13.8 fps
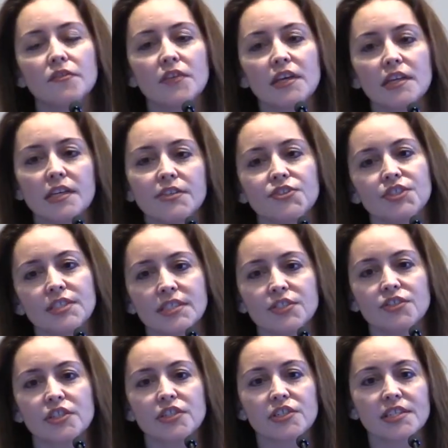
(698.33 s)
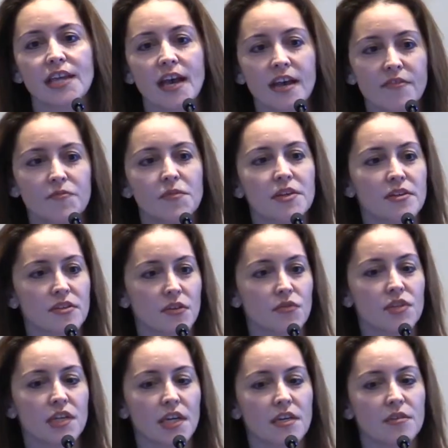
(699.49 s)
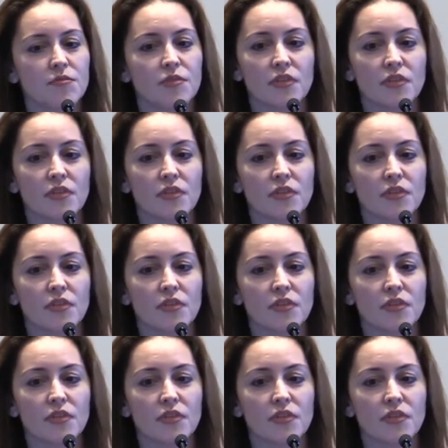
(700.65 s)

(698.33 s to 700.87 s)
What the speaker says: the EEG discharges have been associated